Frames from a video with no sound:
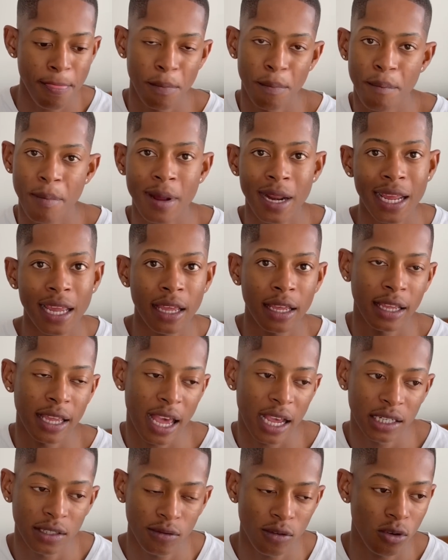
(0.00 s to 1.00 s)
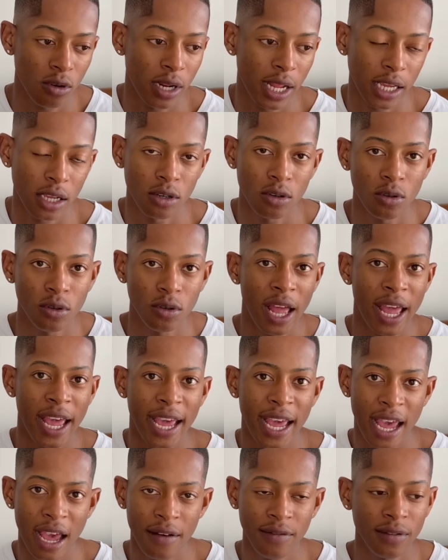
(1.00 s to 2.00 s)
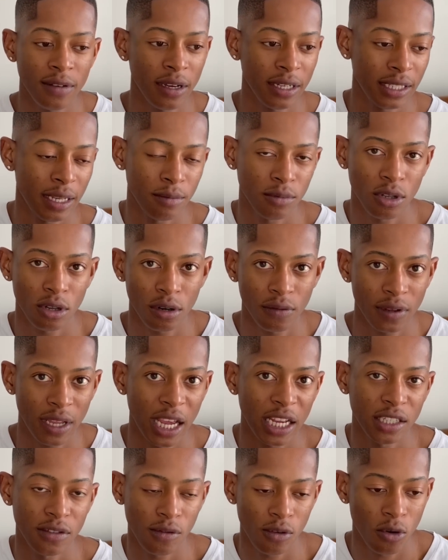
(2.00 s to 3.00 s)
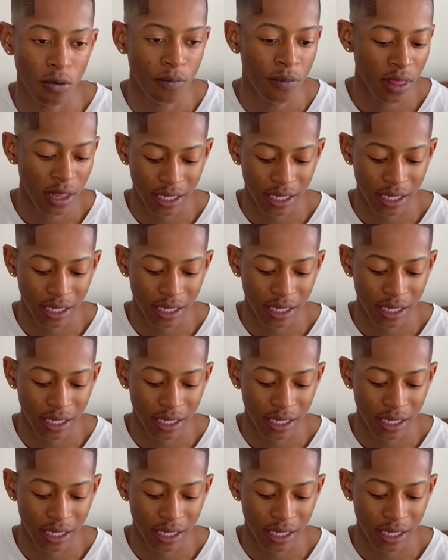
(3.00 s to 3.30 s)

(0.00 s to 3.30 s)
bring in cash flow, like have some sort of cash flow.